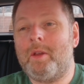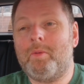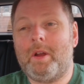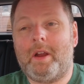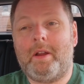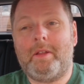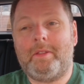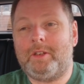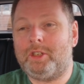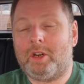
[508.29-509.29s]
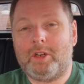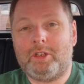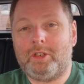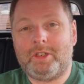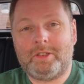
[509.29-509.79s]
where the
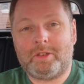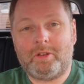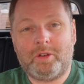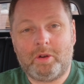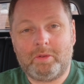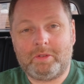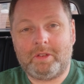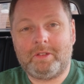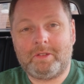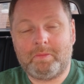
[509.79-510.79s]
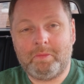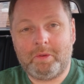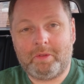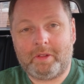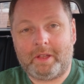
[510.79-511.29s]
charge just goes
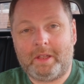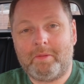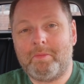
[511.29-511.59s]
smoothly.